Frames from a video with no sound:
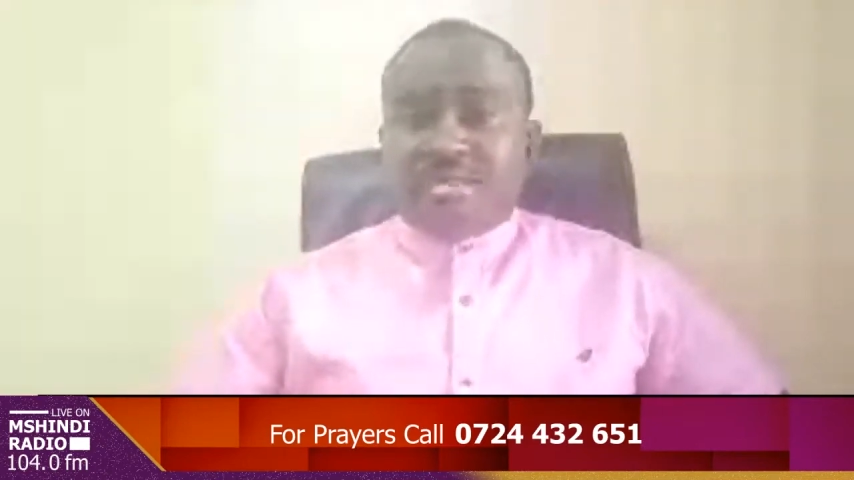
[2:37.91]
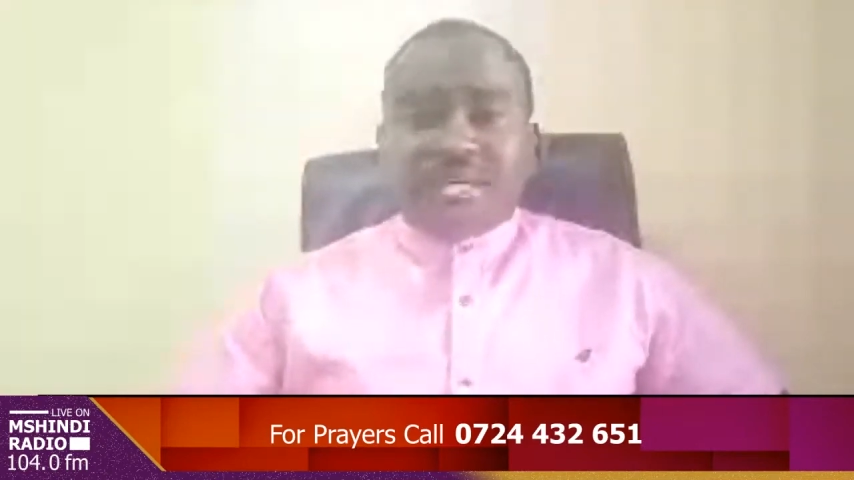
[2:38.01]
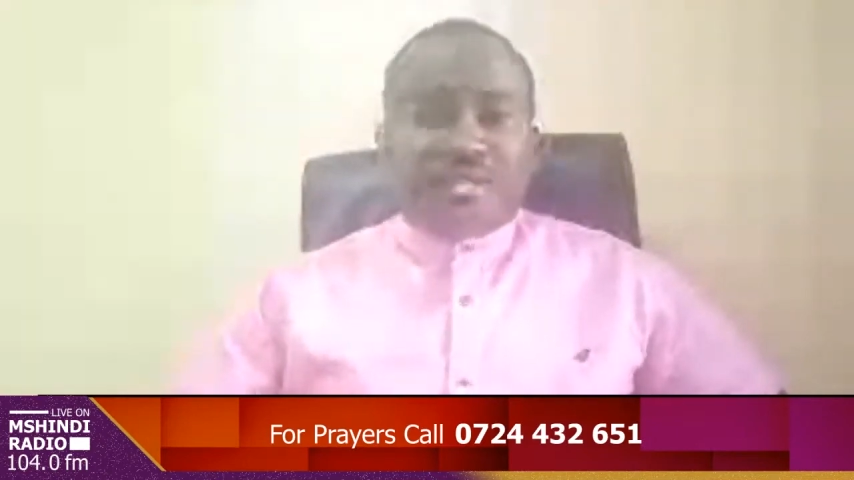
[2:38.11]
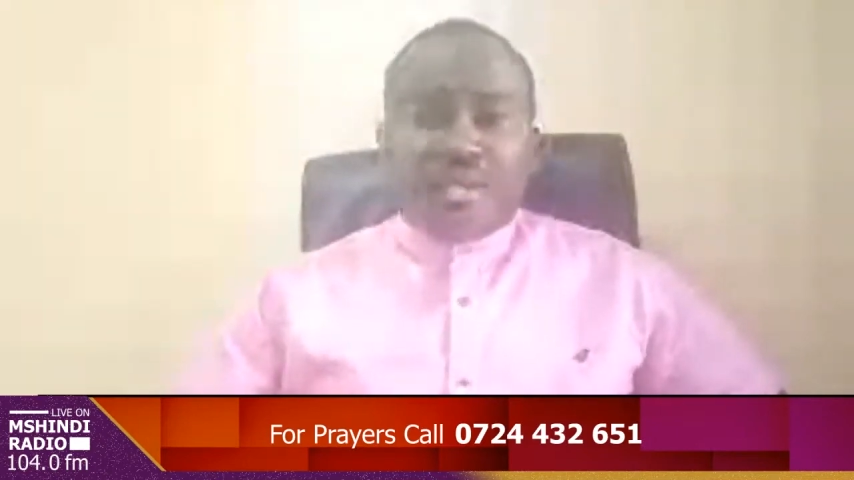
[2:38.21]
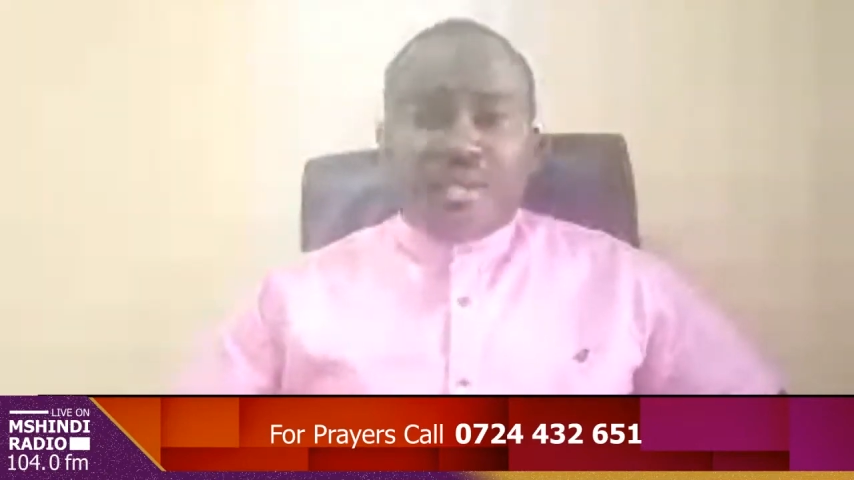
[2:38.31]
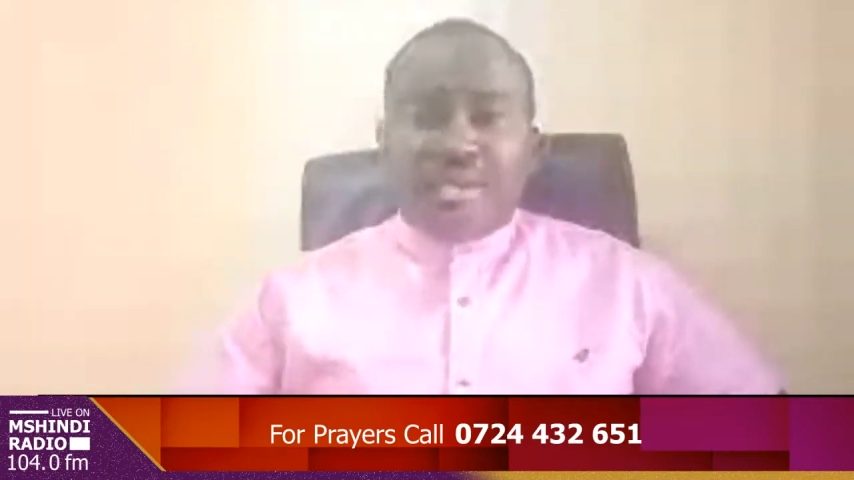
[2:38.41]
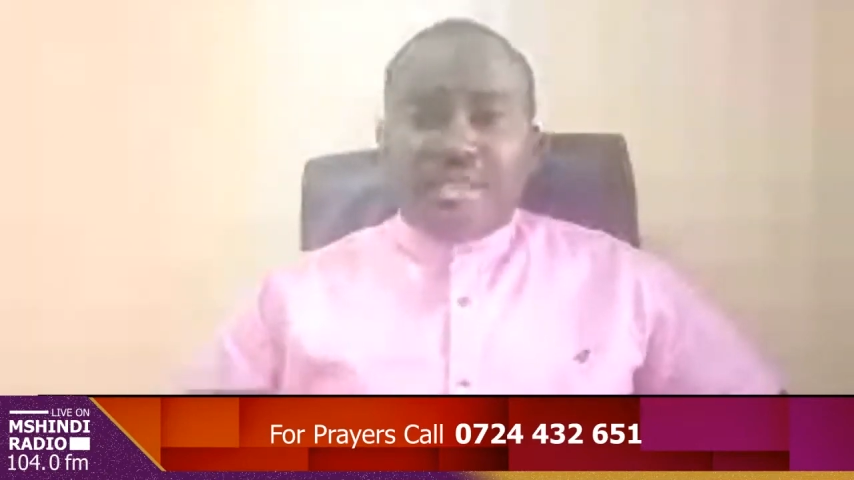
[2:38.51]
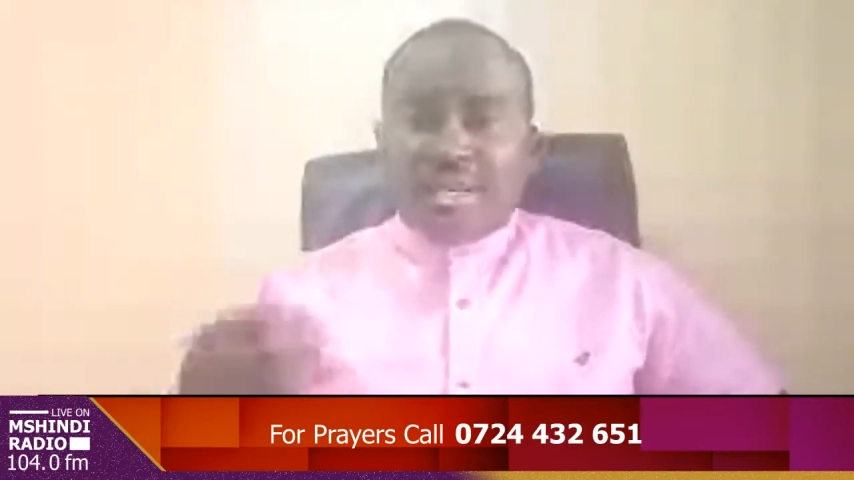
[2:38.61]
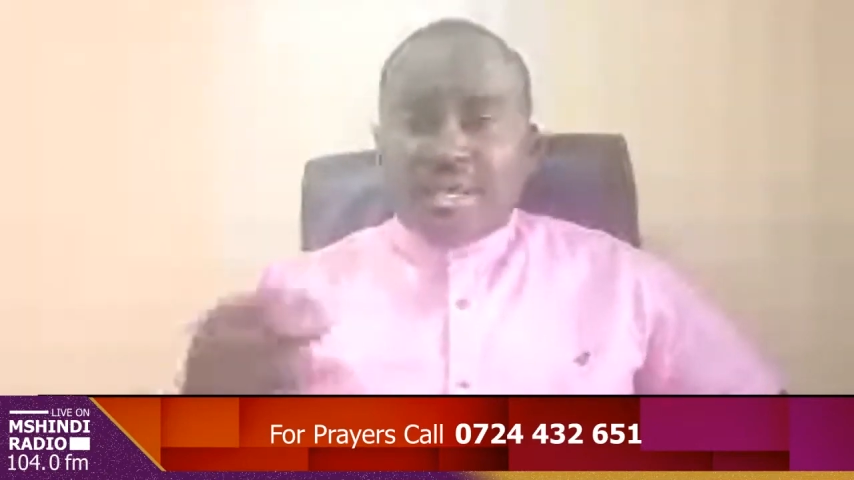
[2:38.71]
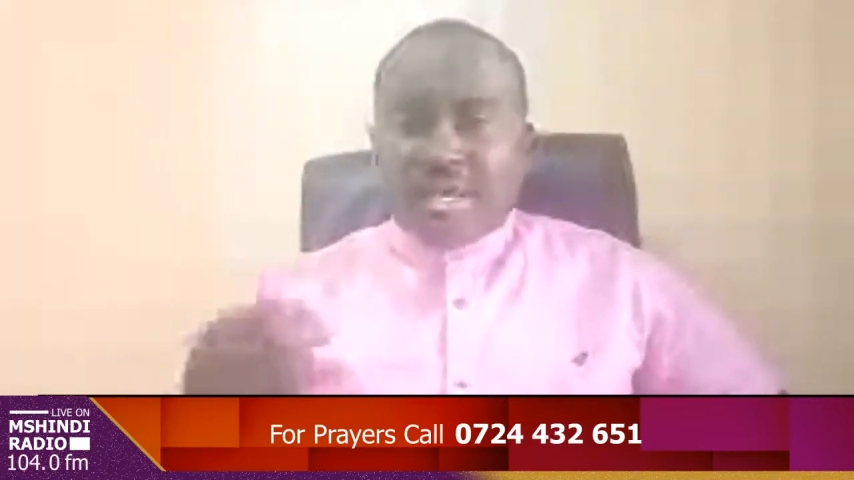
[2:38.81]
And that's why
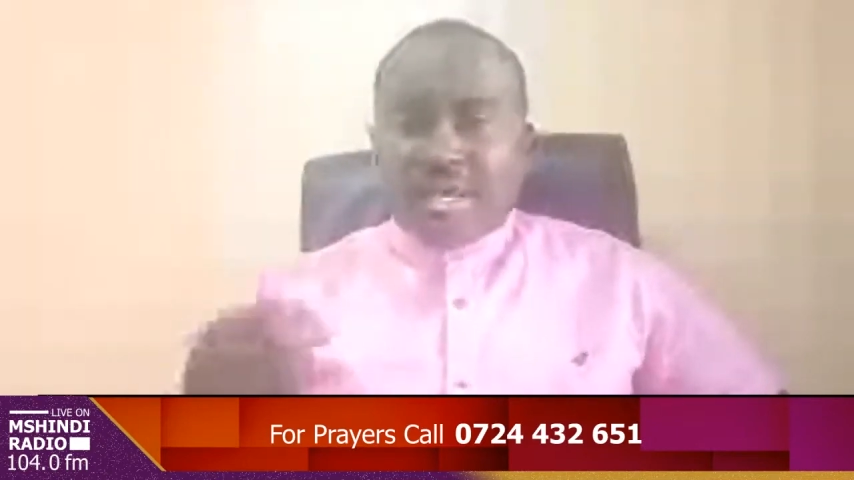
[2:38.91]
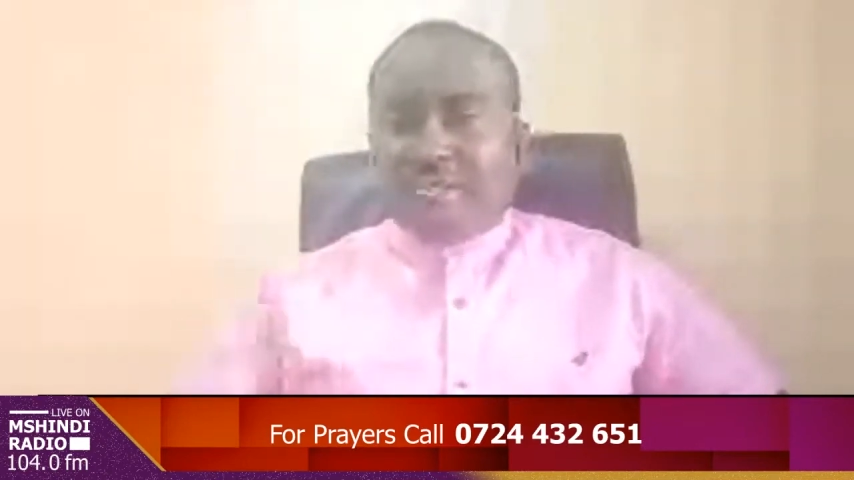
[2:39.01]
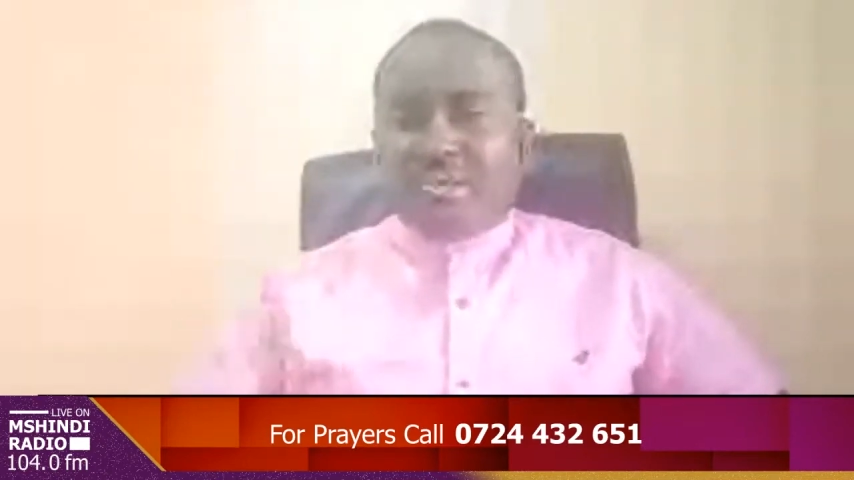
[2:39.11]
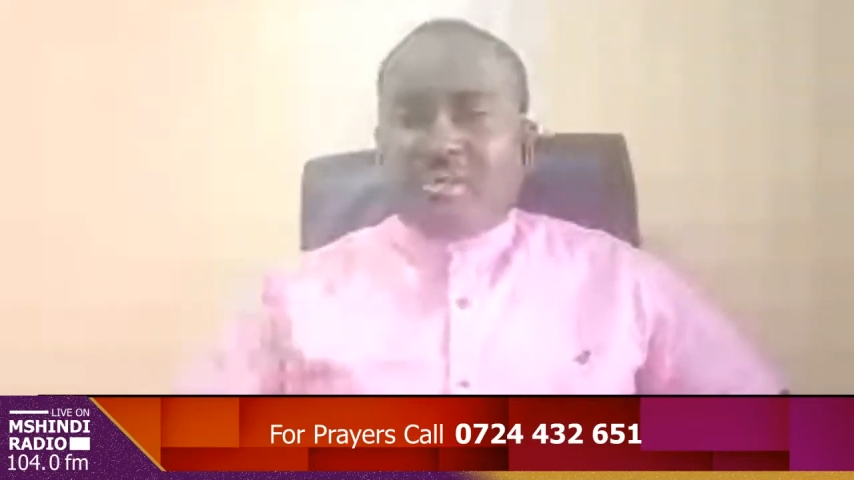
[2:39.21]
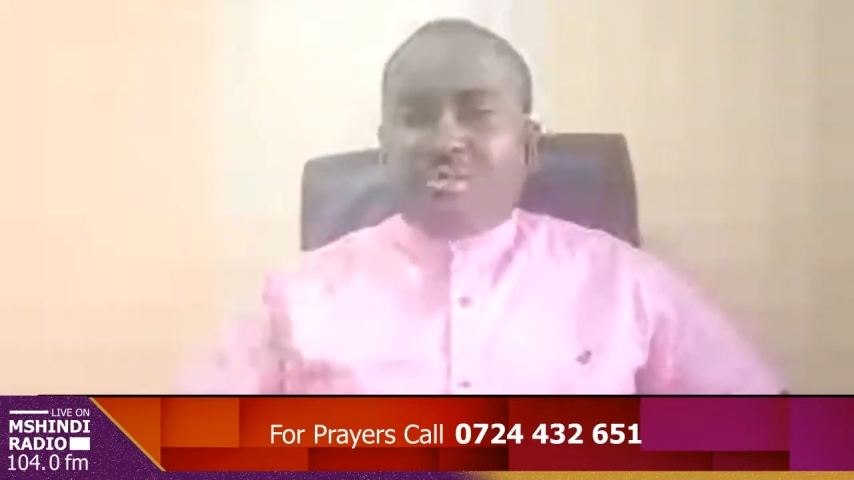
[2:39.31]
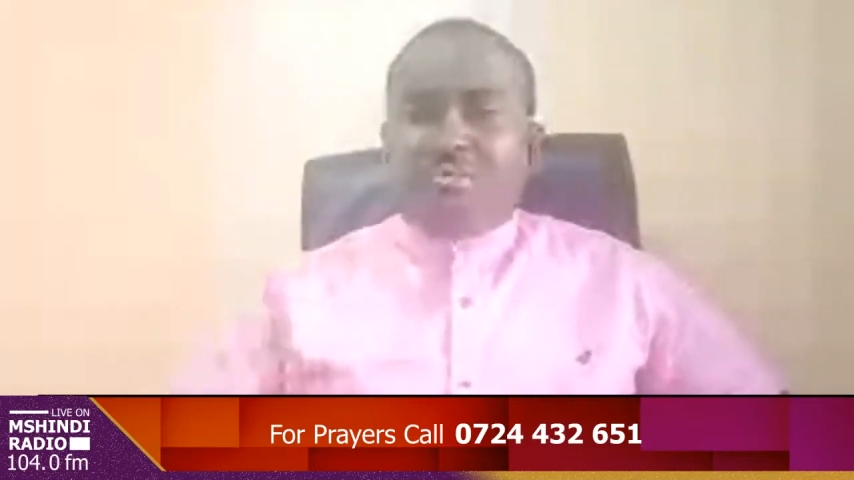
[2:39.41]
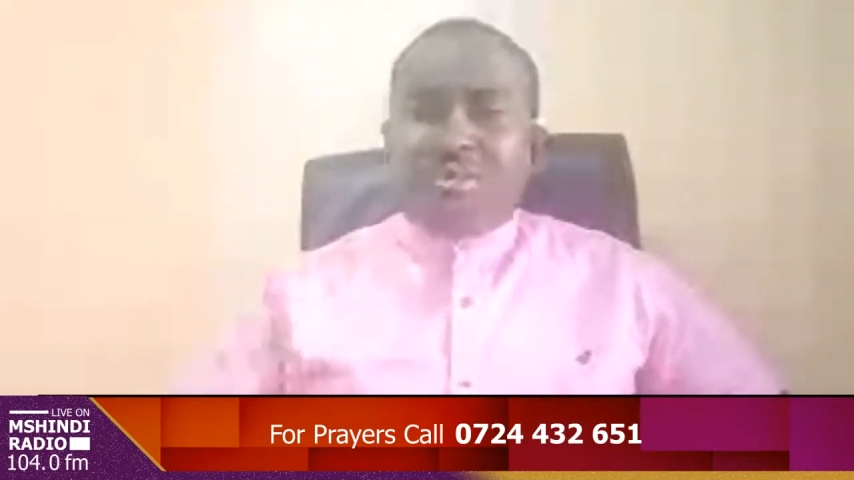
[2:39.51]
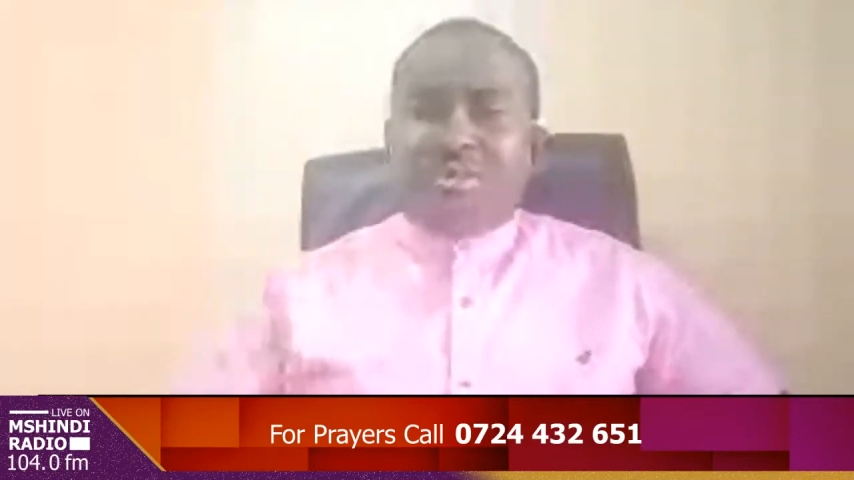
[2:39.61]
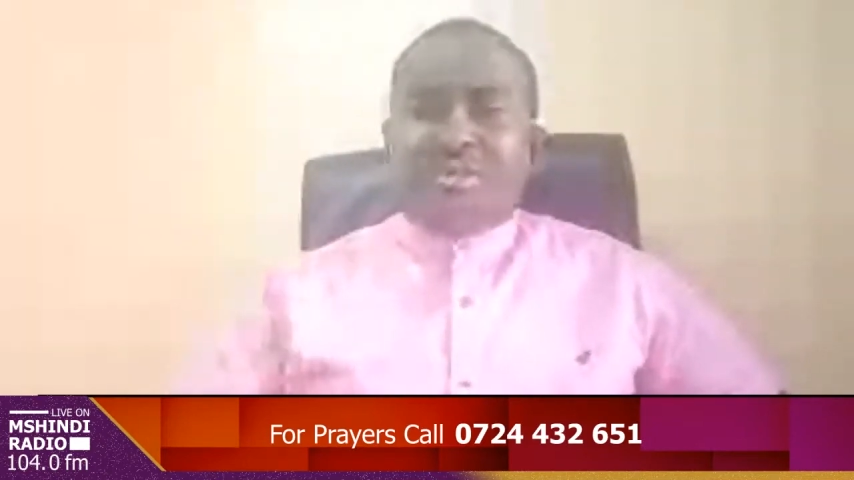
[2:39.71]
when they came out to speak,